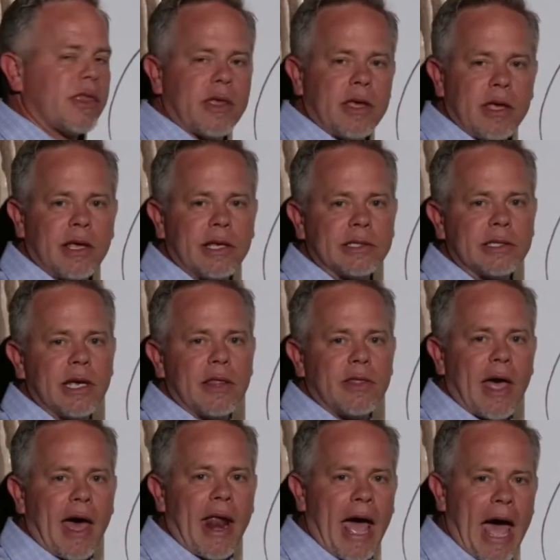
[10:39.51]
things
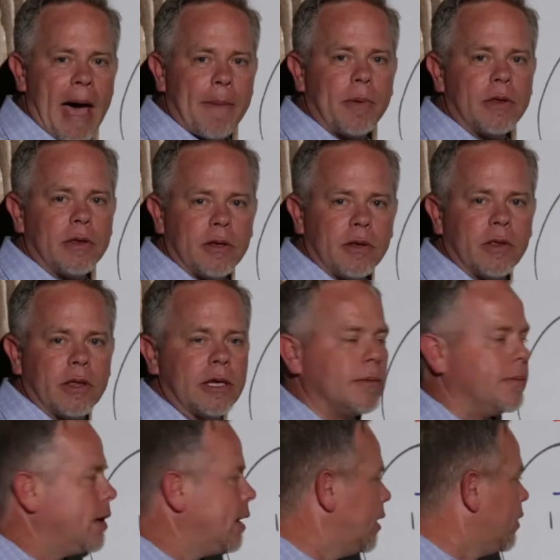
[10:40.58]
that happen to
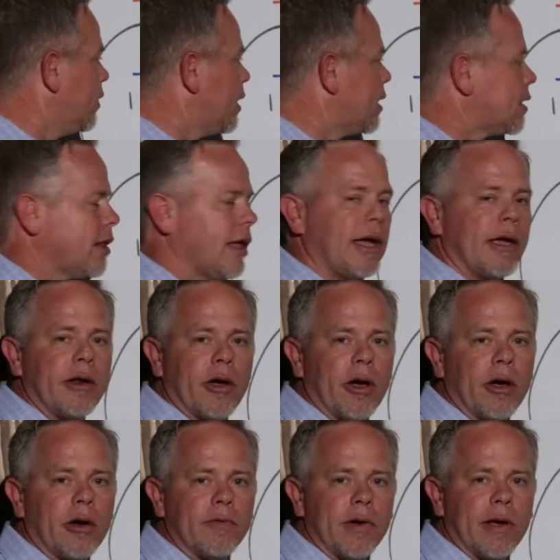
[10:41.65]
them in this land
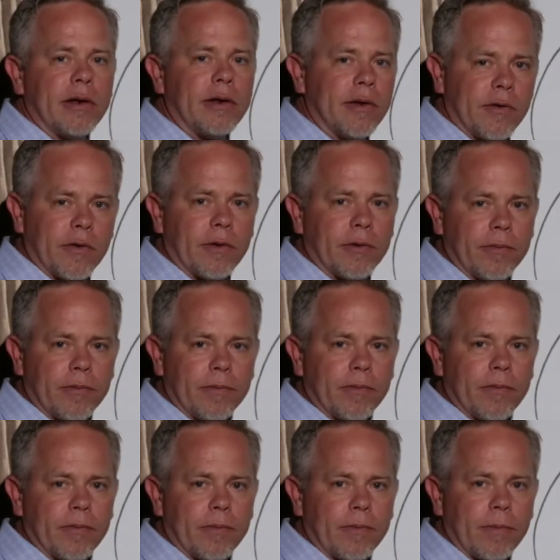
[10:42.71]
of addition.
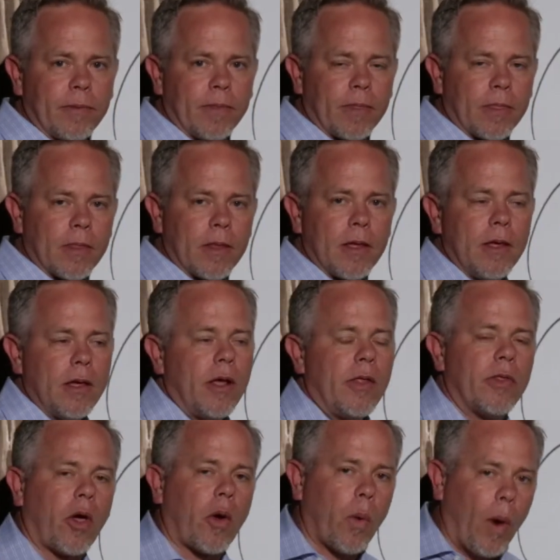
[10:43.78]

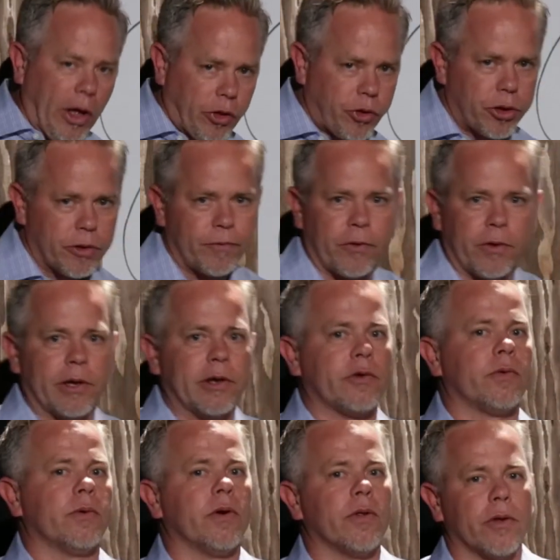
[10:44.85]
The question for
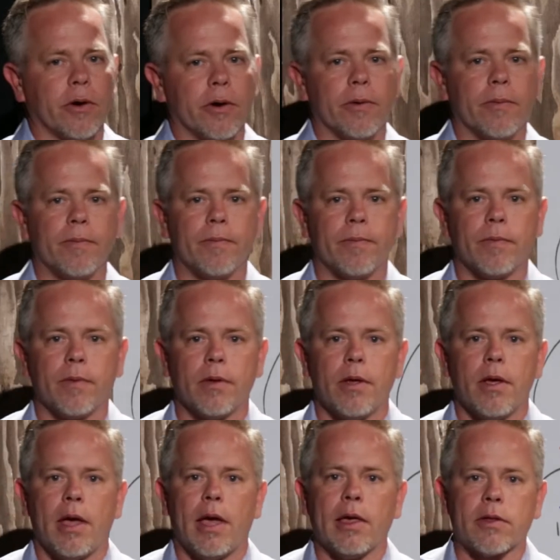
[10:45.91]
Israel, though,
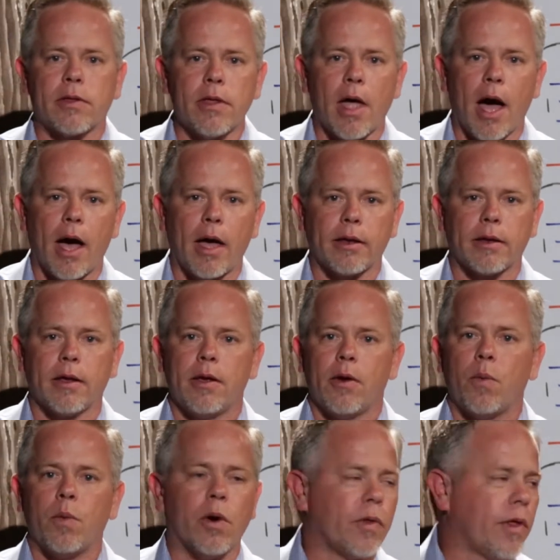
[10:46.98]
is not
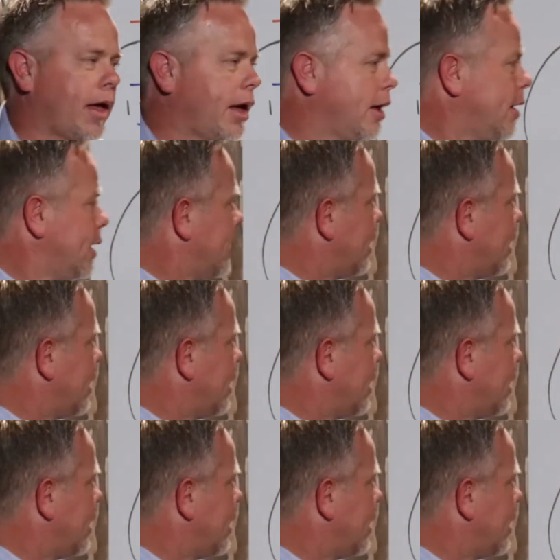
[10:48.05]
will they